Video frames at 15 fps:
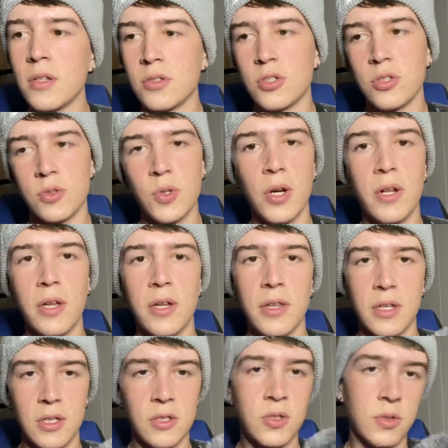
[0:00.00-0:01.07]
just try to land
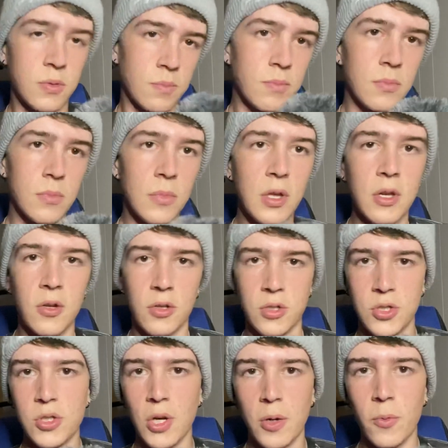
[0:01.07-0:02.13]
like literally
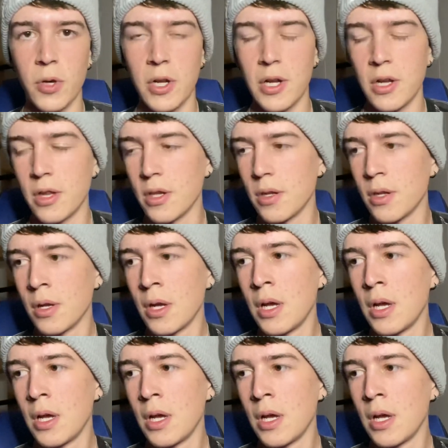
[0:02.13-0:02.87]
straight 180 then.